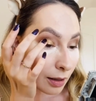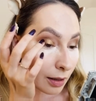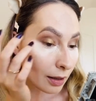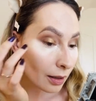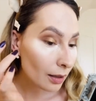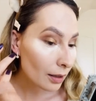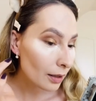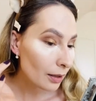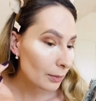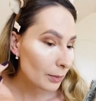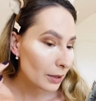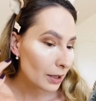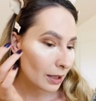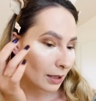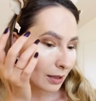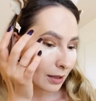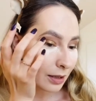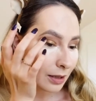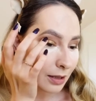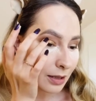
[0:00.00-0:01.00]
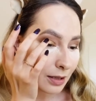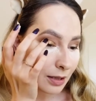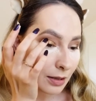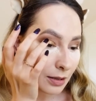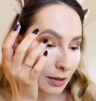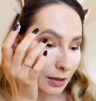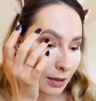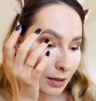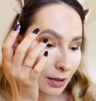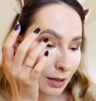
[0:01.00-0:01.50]
but I think
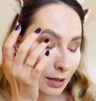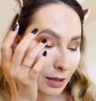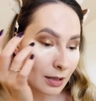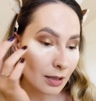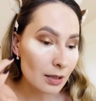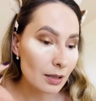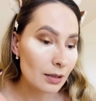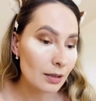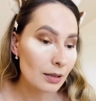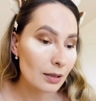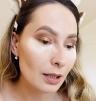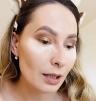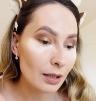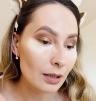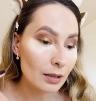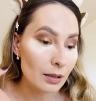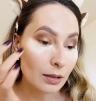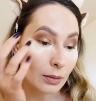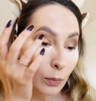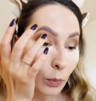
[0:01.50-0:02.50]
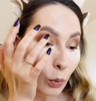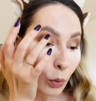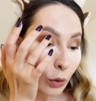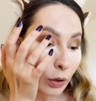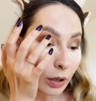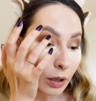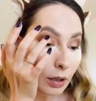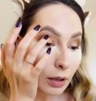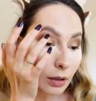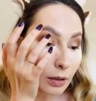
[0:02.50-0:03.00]
this is a tad
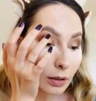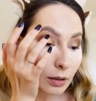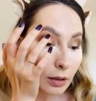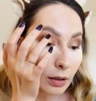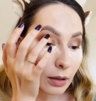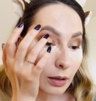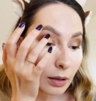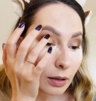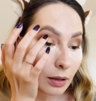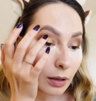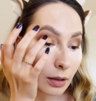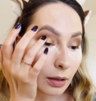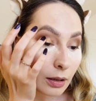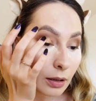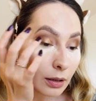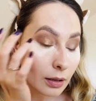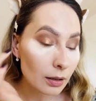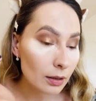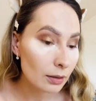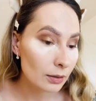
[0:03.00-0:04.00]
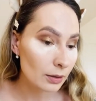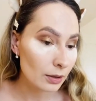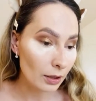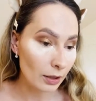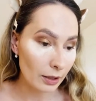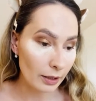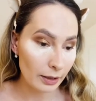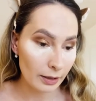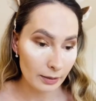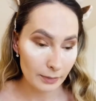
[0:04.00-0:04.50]
more
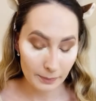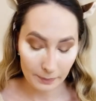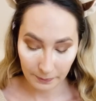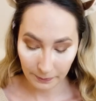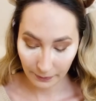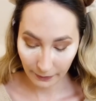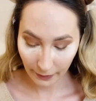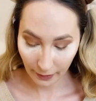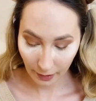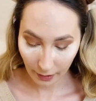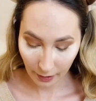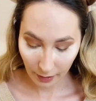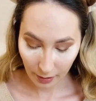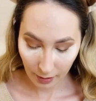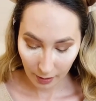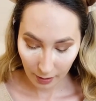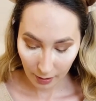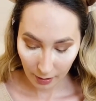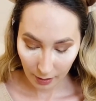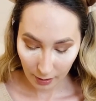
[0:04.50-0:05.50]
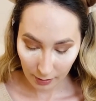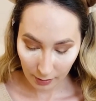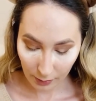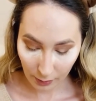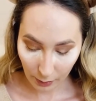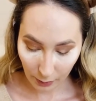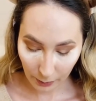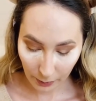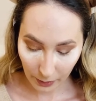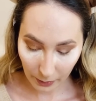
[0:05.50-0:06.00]
dark. So
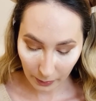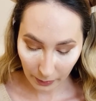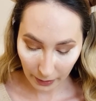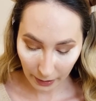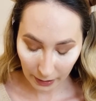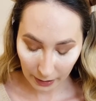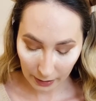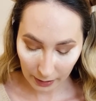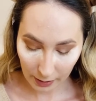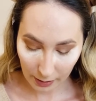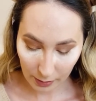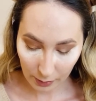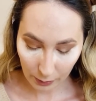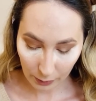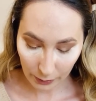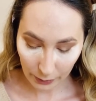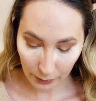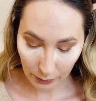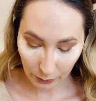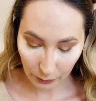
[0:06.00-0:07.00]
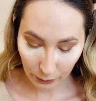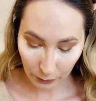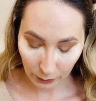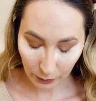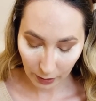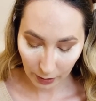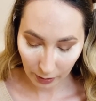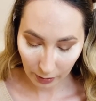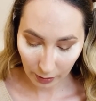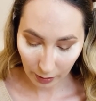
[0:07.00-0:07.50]
I'll be applying this also to
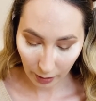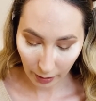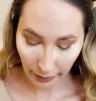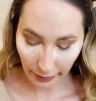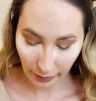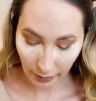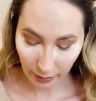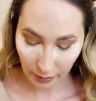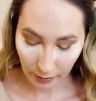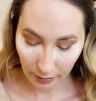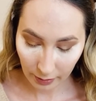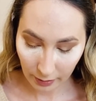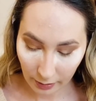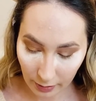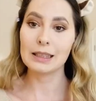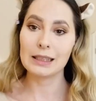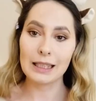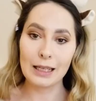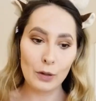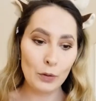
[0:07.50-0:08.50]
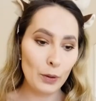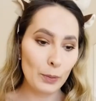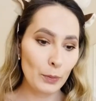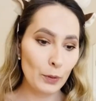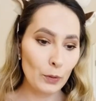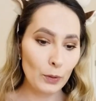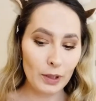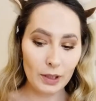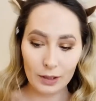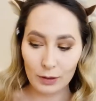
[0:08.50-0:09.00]
the other eye. Now I'm
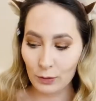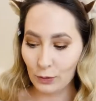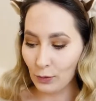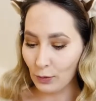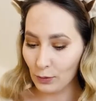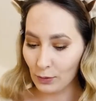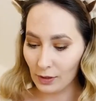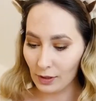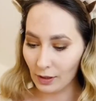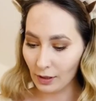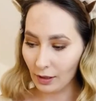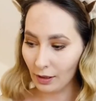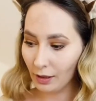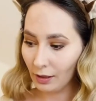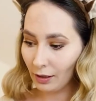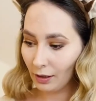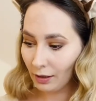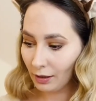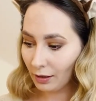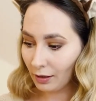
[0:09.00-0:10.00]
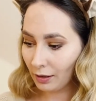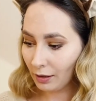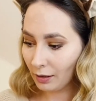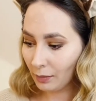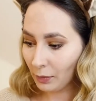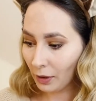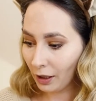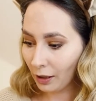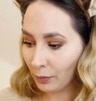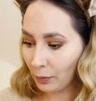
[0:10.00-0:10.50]
going to use the
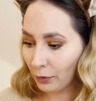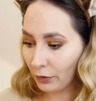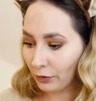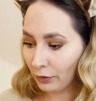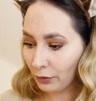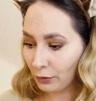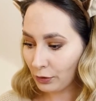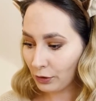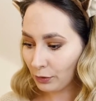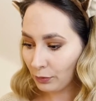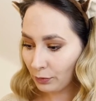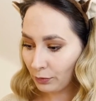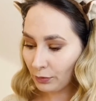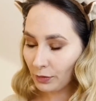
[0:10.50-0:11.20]
Makeup Revolution